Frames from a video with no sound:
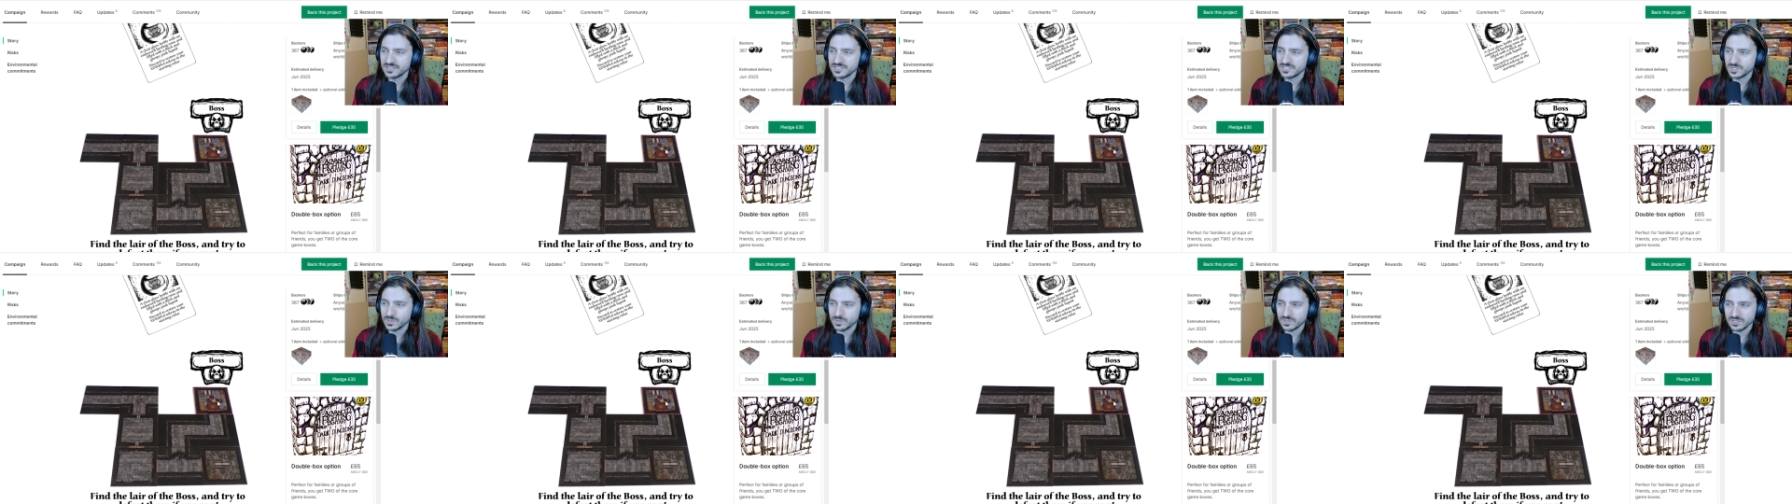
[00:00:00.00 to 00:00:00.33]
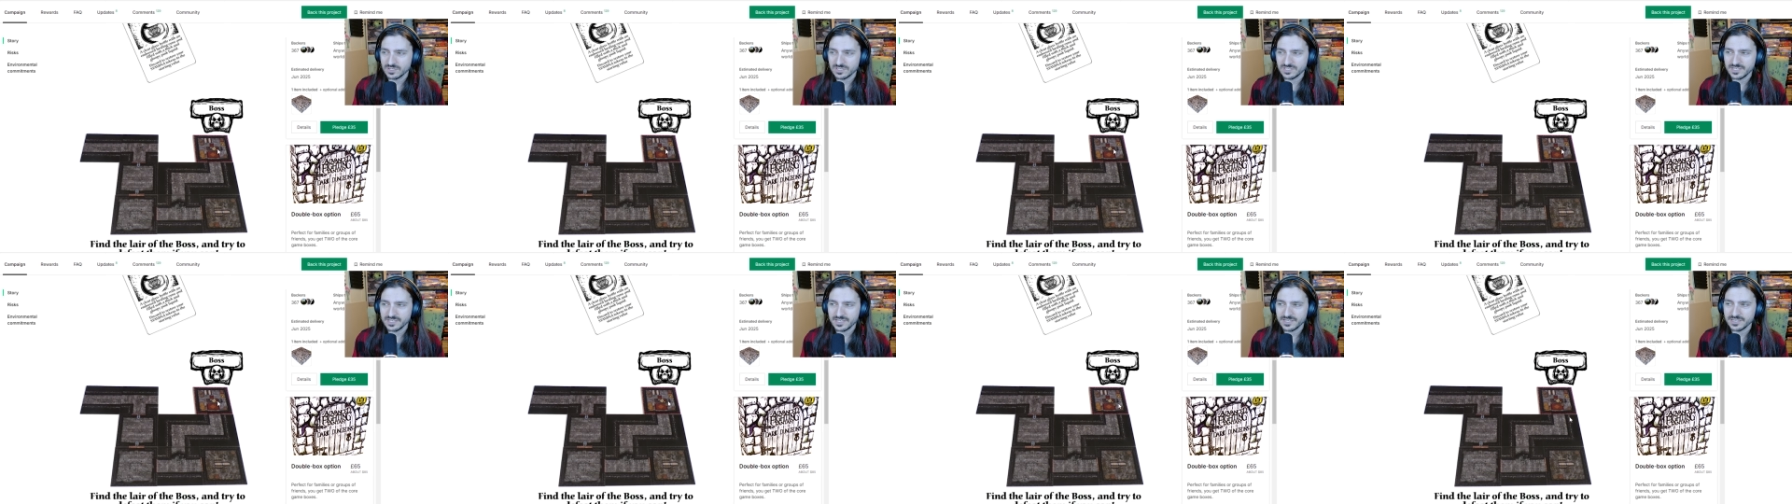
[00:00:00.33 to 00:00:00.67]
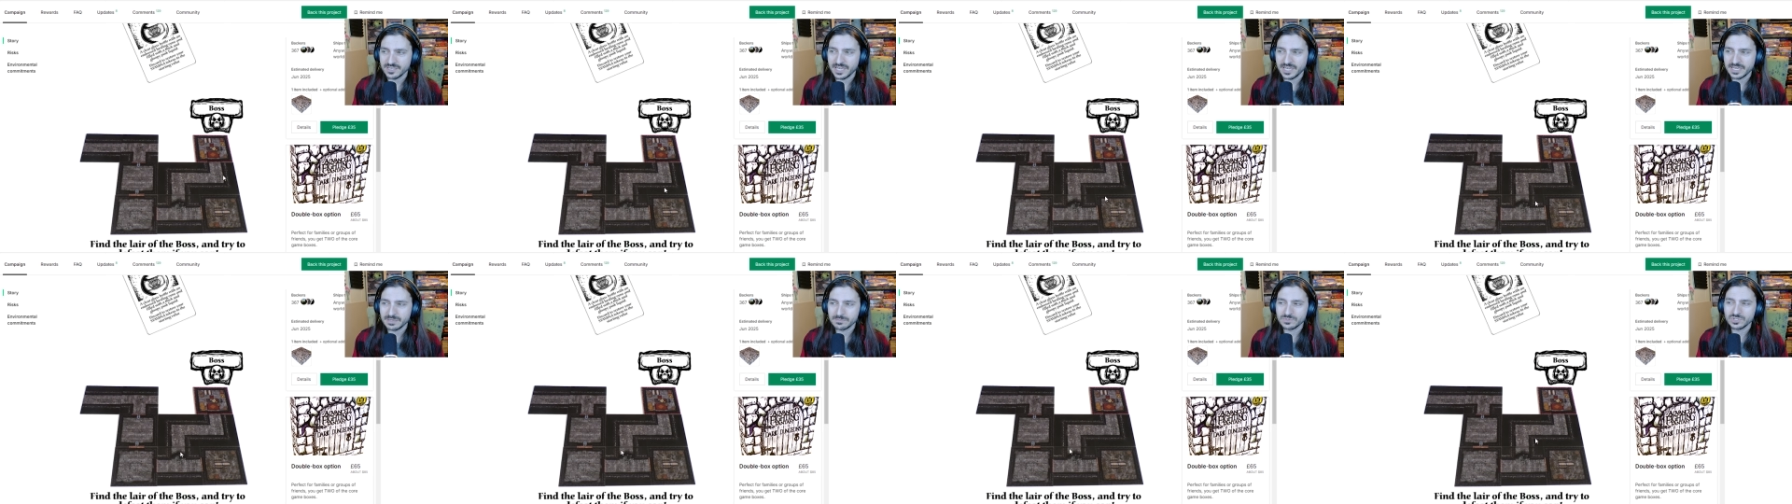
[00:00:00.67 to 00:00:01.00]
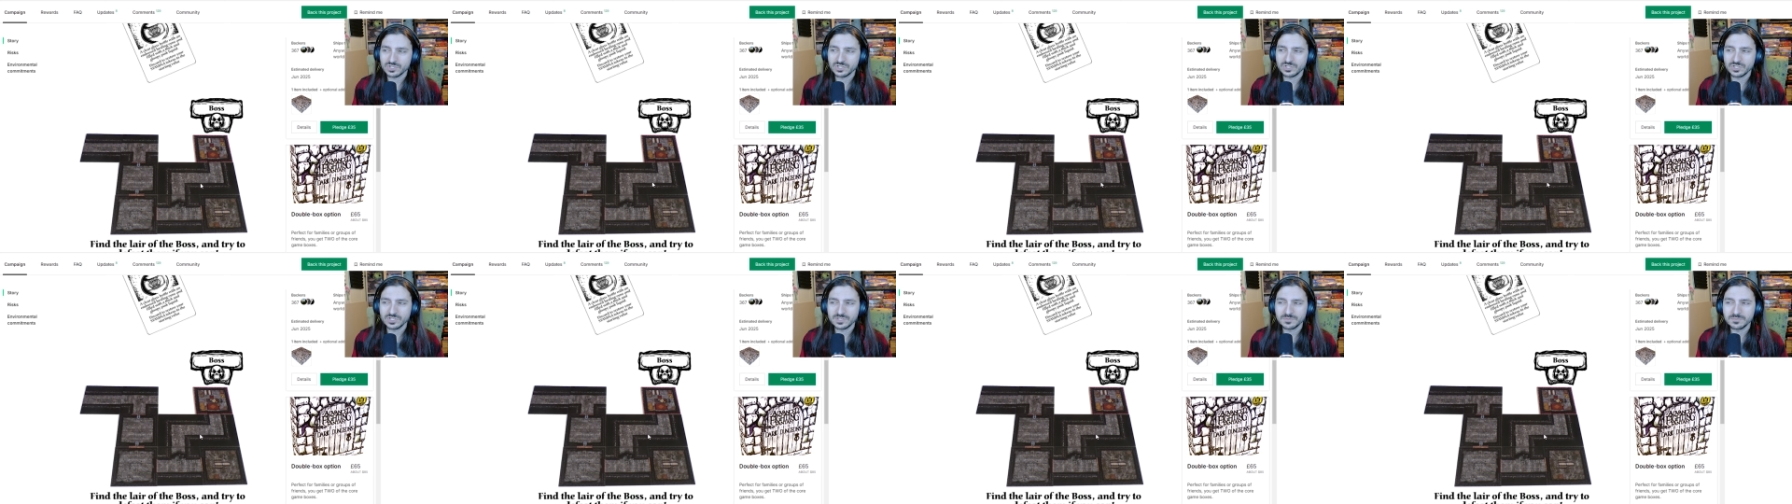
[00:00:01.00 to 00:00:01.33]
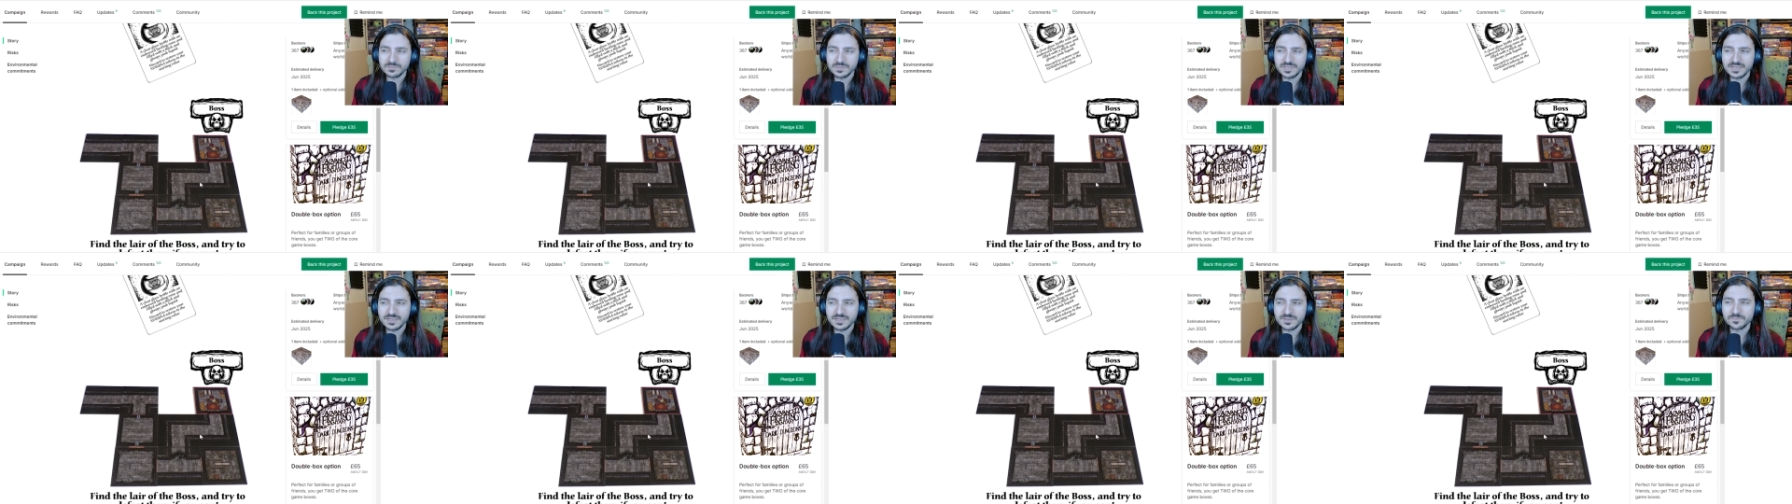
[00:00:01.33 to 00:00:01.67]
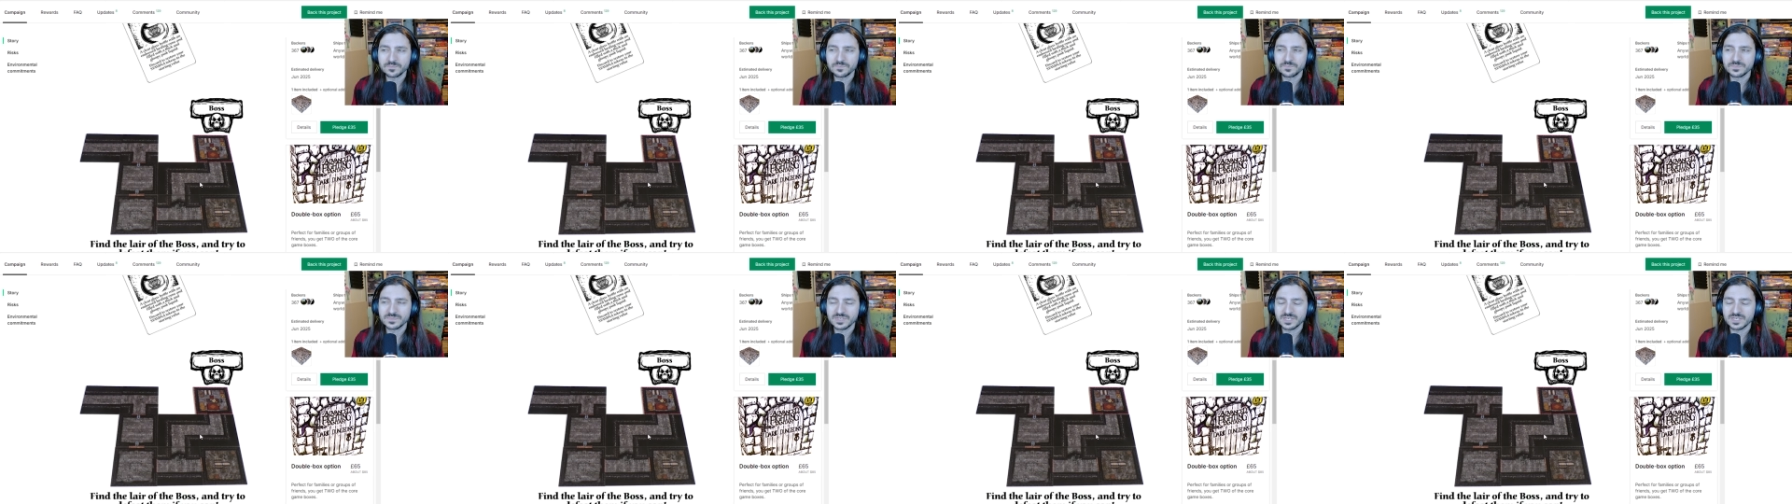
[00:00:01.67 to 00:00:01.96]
so it looks like games could be